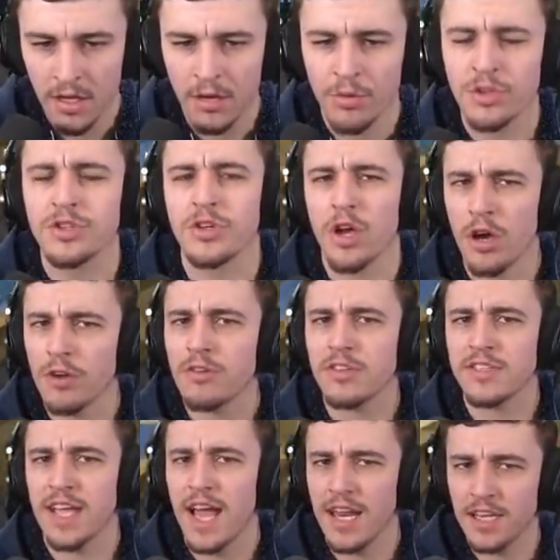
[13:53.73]
We should go
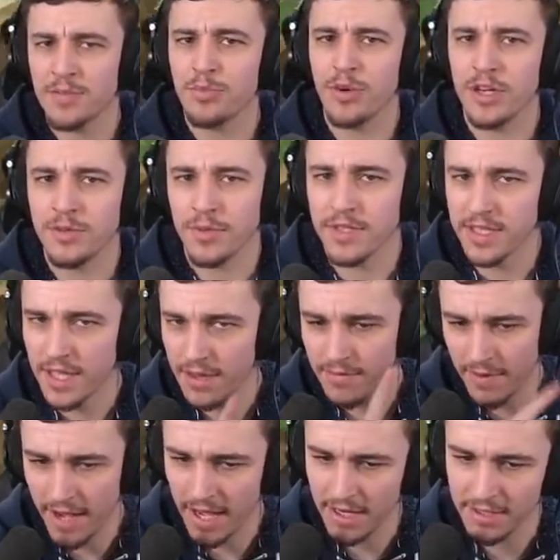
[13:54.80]
across Alice Bridge once again
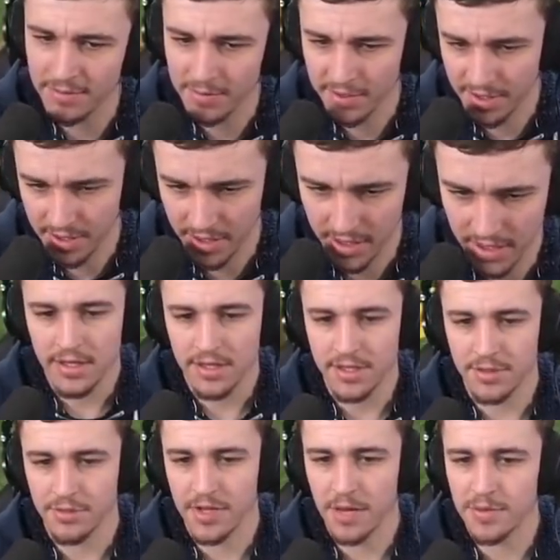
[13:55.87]
for Alice because
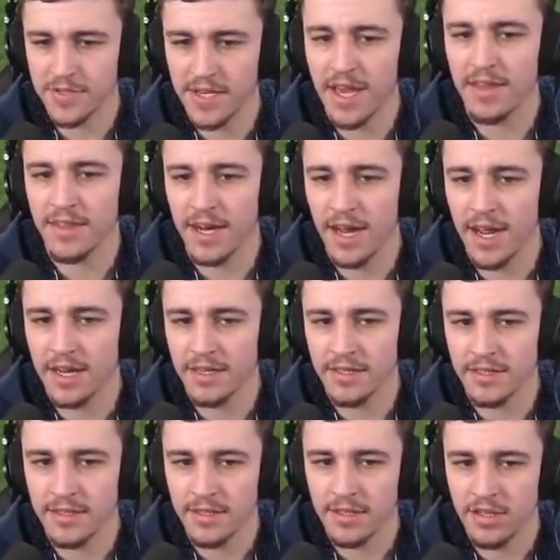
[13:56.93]
she was upset that I
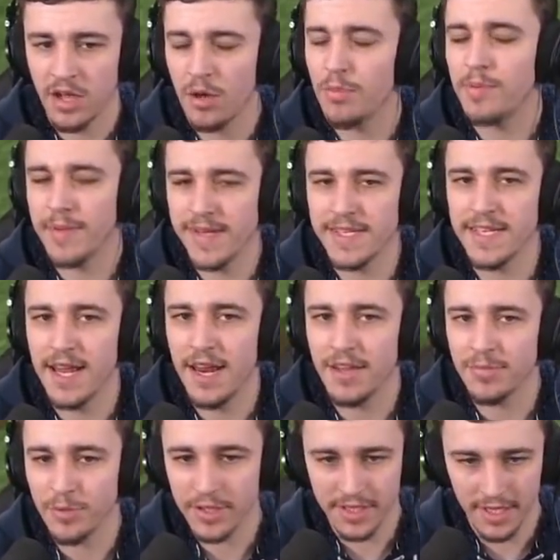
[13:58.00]
hadn't complimented
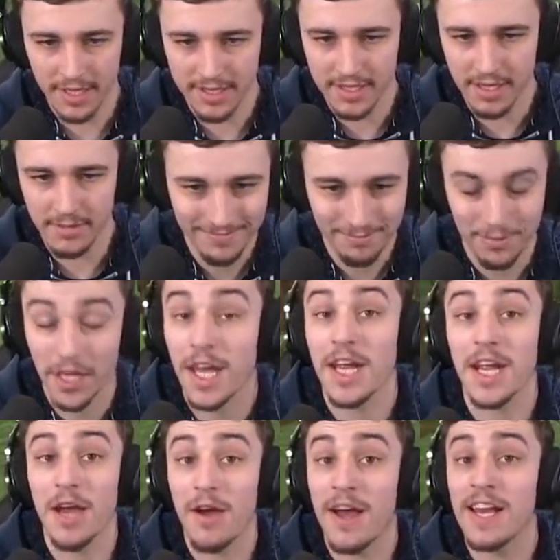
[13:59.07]
Alice Bridge last time. But there
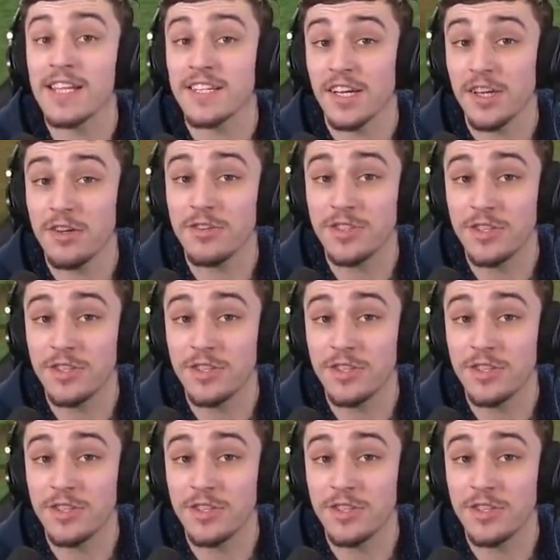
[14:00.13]
you go, Alice. I used your